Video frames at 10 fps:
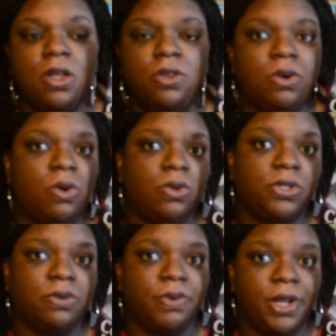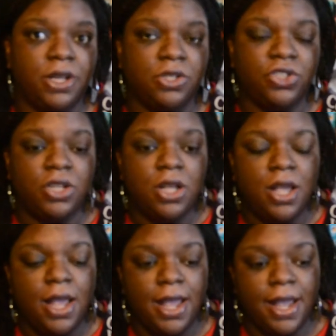the Colter Ranch
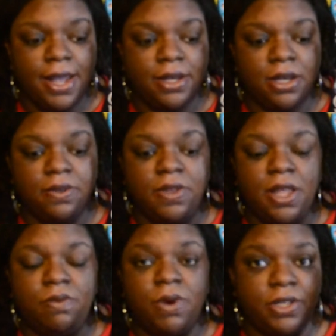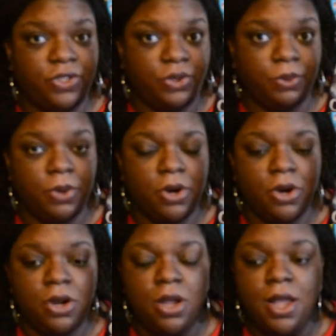and they rescue her.